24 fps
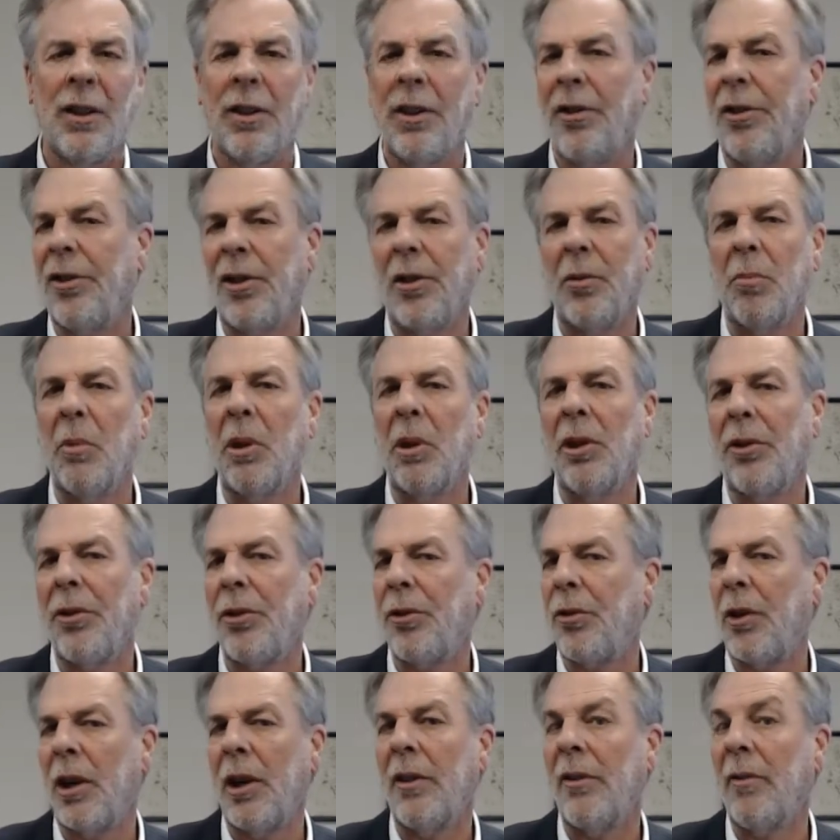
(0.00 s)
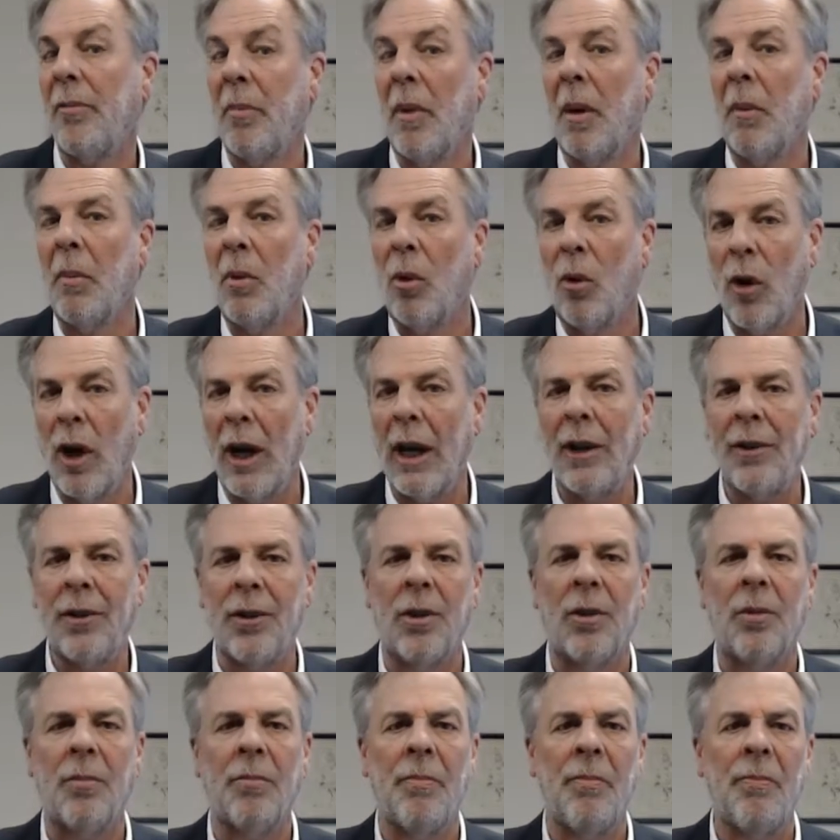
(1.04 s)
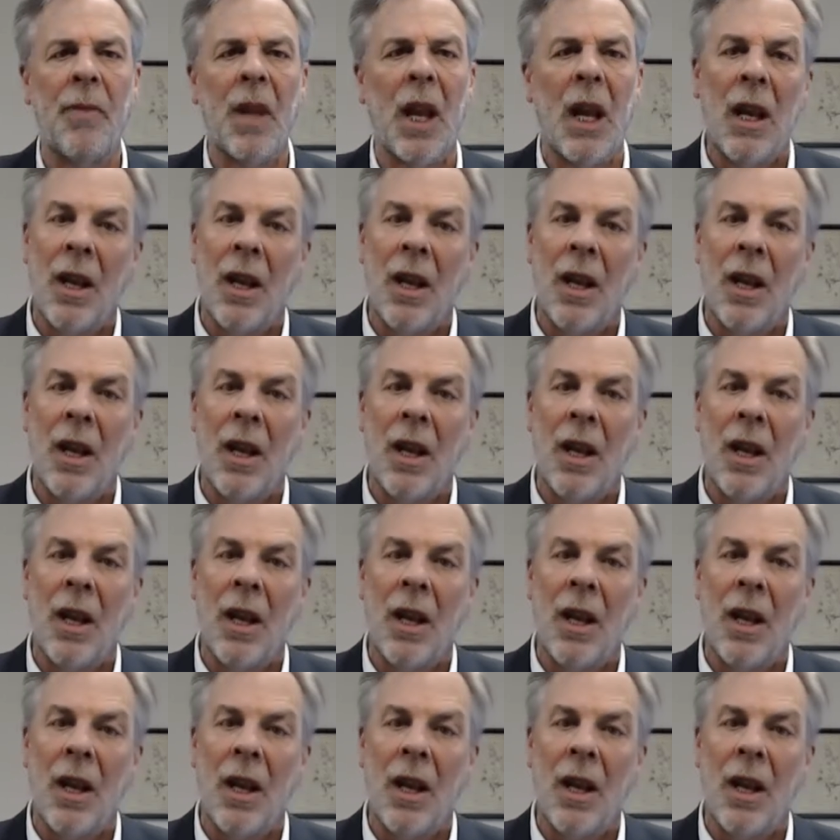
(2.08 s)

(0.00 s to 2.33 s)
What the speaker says: this administrative memorandum